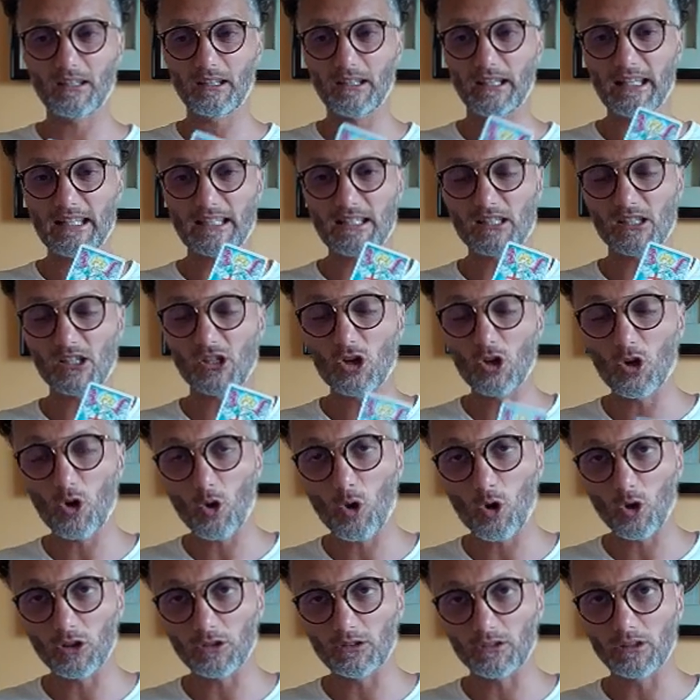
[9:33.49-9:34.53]
is
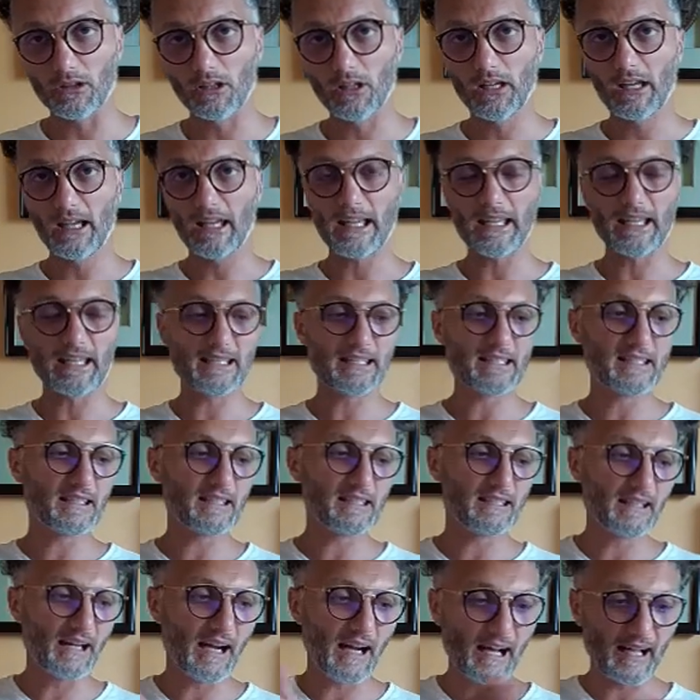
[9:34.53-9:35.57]
gone. It's
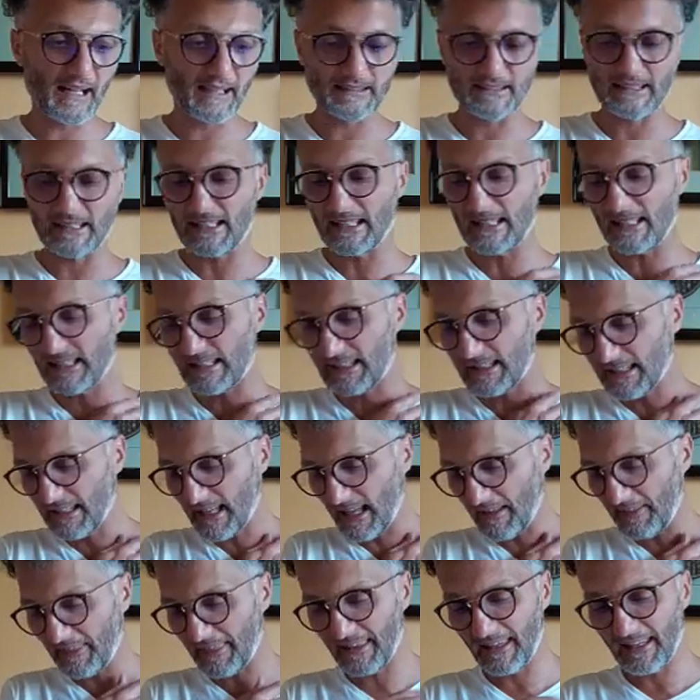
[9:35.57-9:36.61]
done. It's
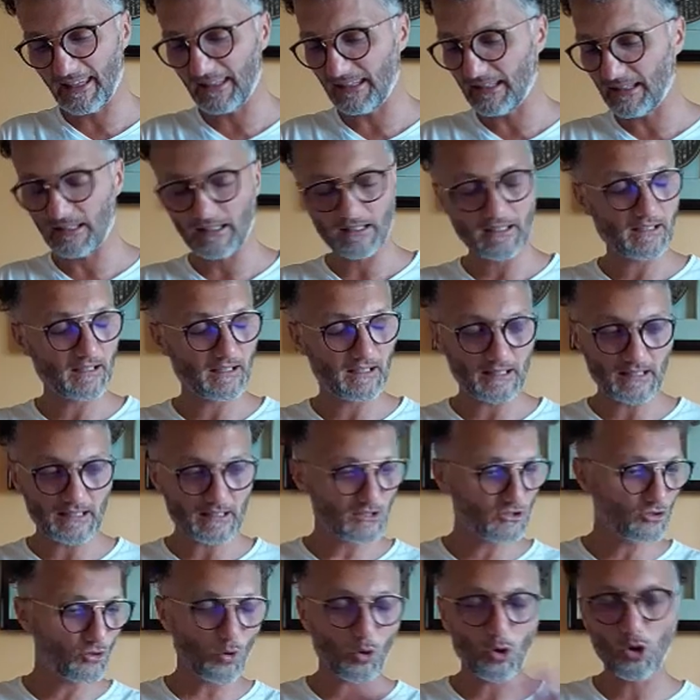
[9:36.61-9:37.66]
nothing. It
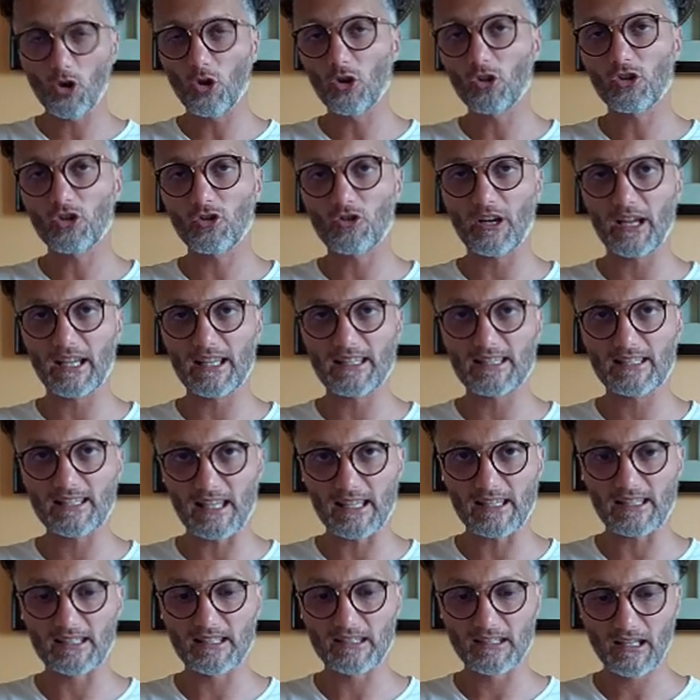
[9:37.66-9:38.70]
no longer
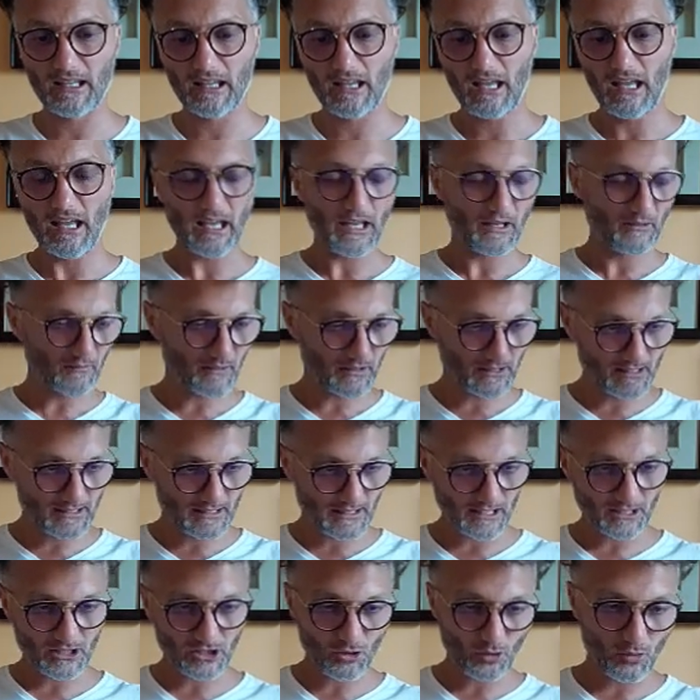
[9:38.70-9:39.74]
exists. If it's
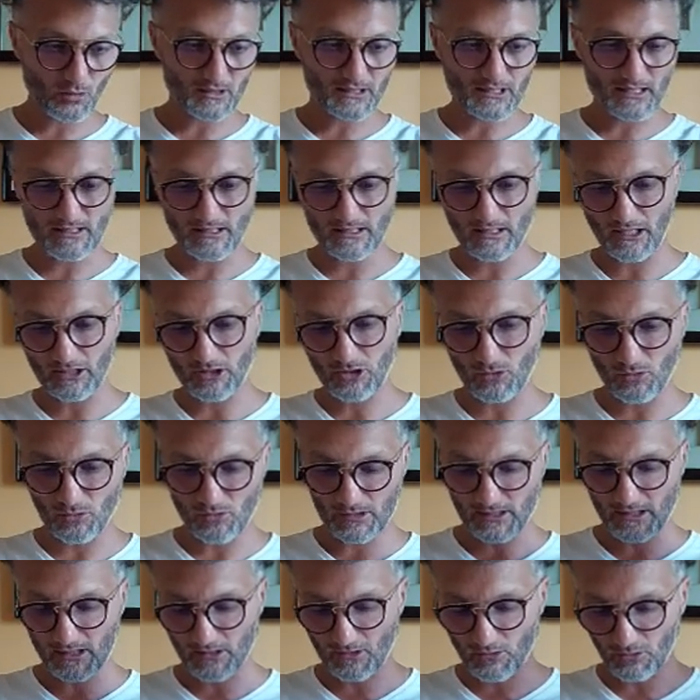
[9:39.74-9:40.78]
not yours, it's not
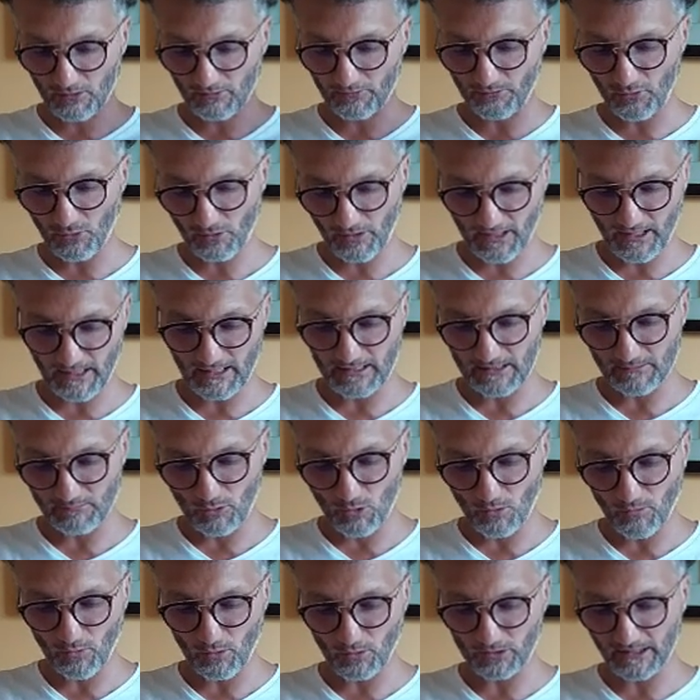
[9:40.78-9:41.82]
yours. It's gone. Forget it.
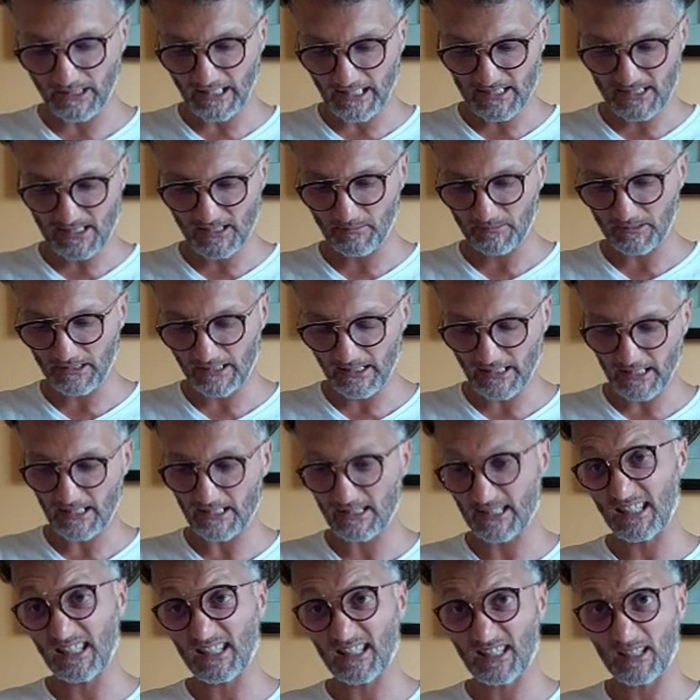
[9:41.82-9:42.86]
Move on. Get something else.
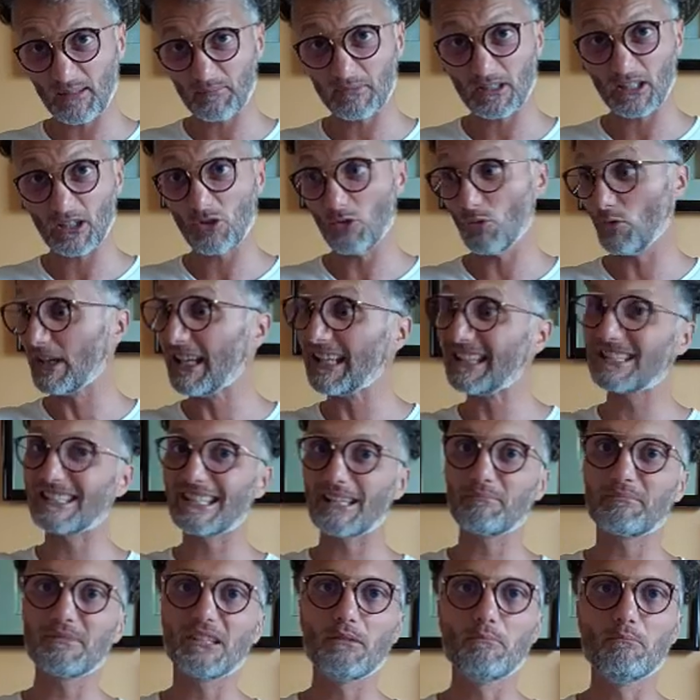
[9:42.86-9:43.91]
Get something new. Get
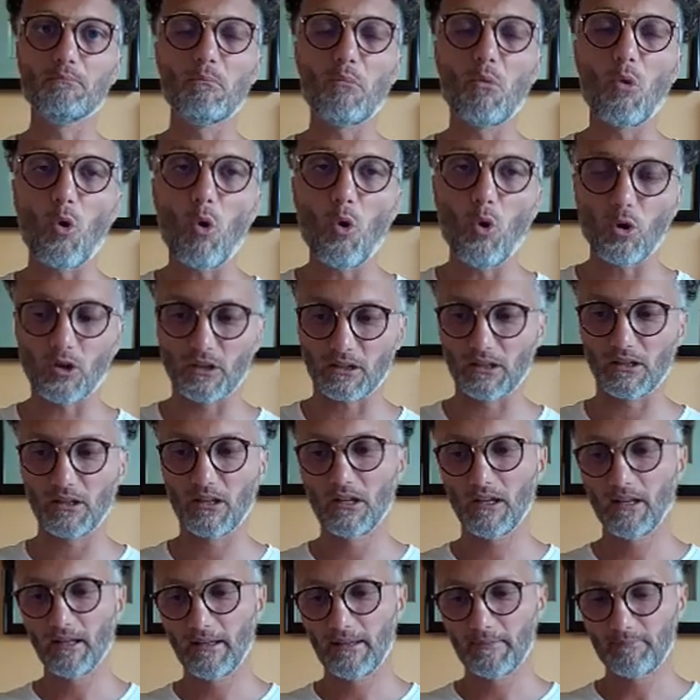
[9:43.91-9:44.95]
something more.
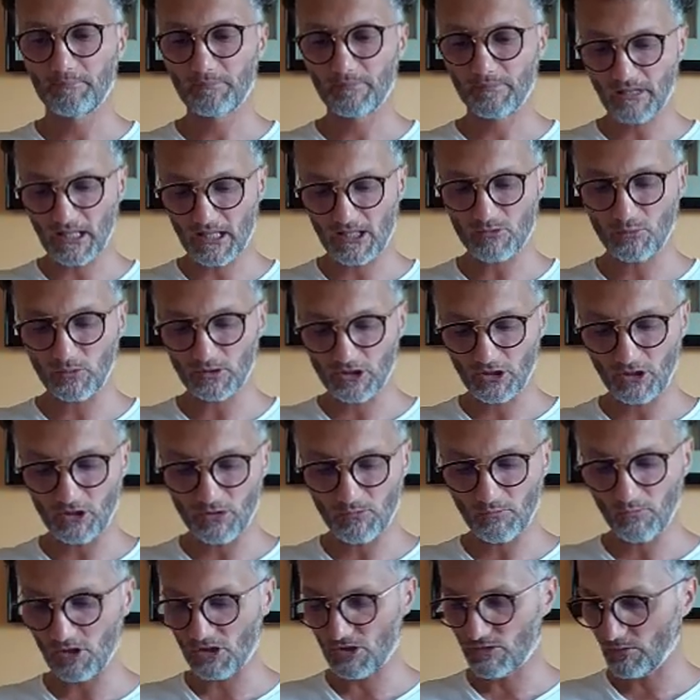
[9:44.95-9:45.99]
That's what the
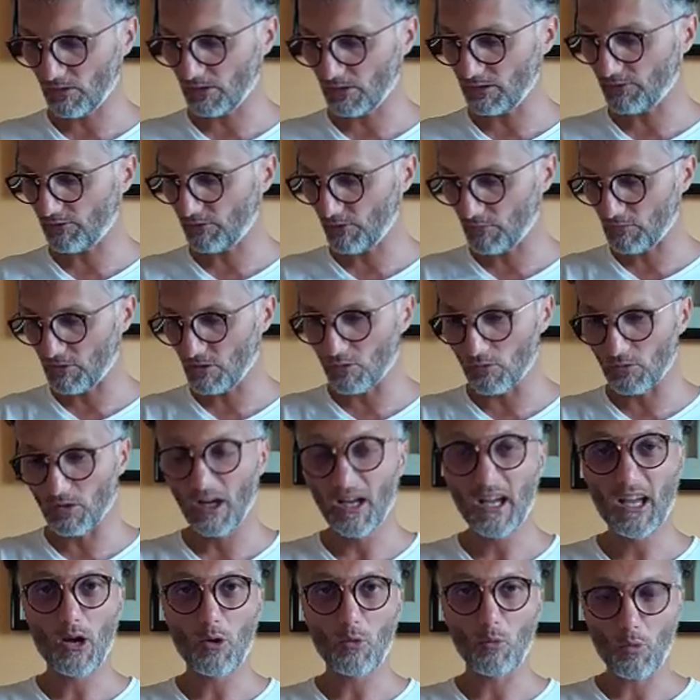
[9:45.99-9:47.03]
universe wants from you.
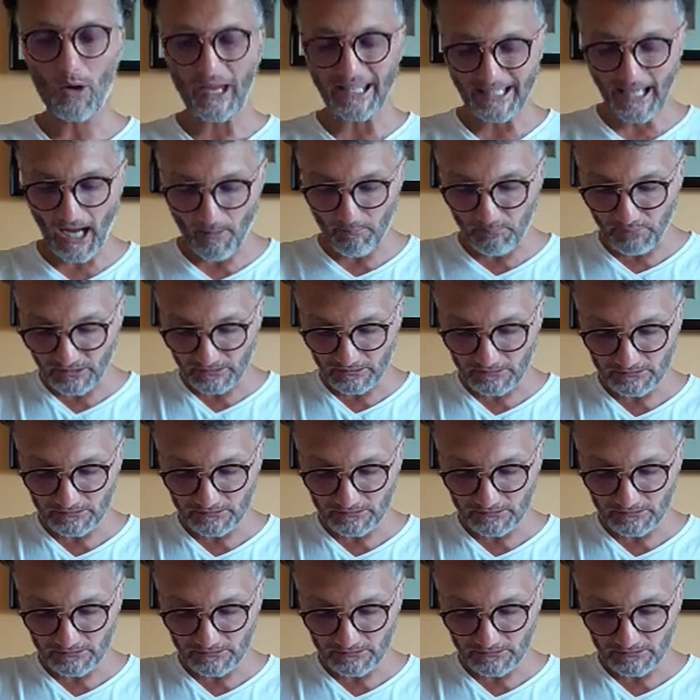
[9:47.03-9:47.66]
Wake up.